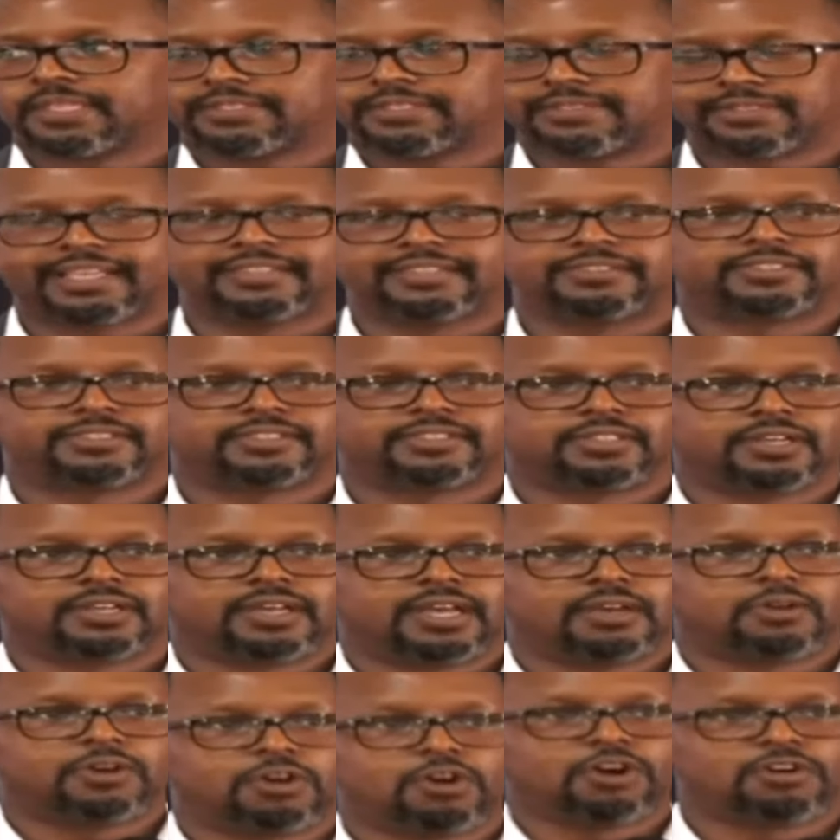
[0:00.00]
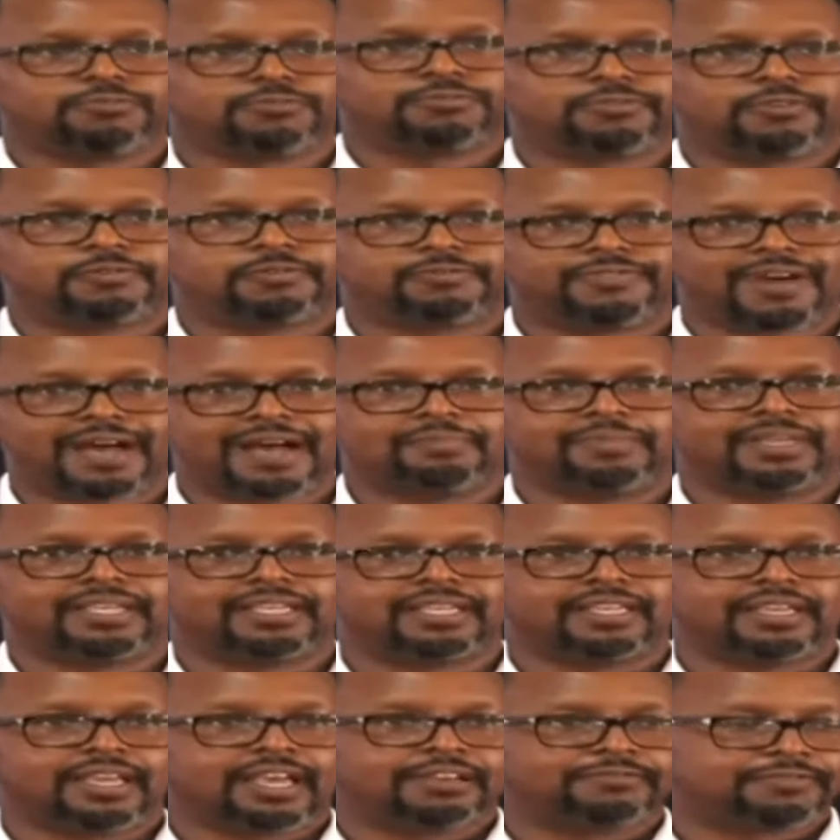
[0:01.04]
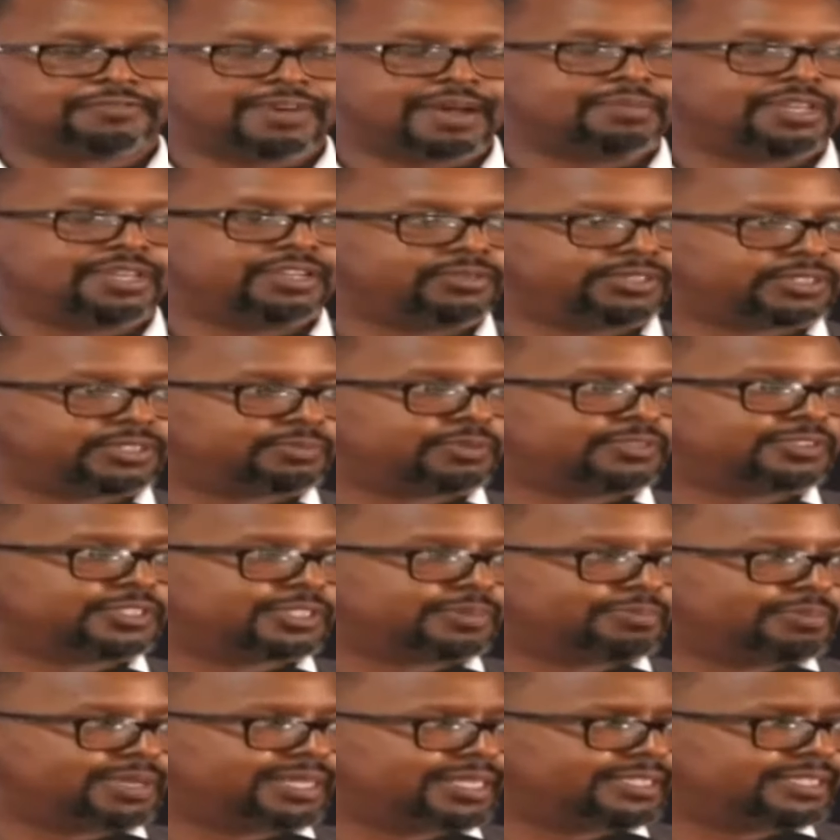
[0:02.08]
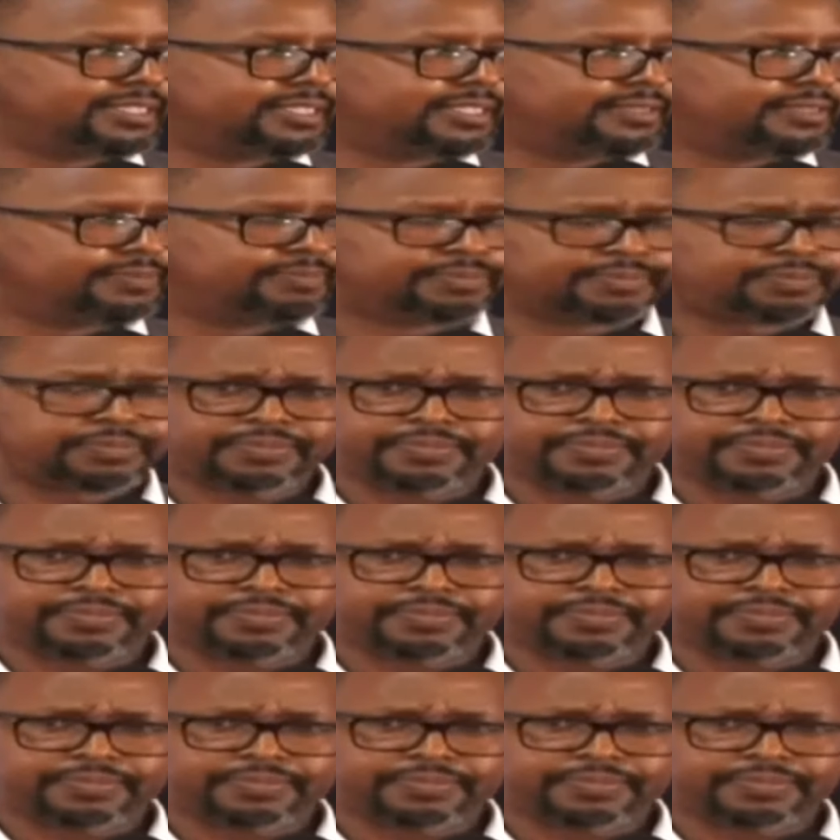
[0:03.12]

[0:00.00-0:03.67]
sense of family and family responsibility.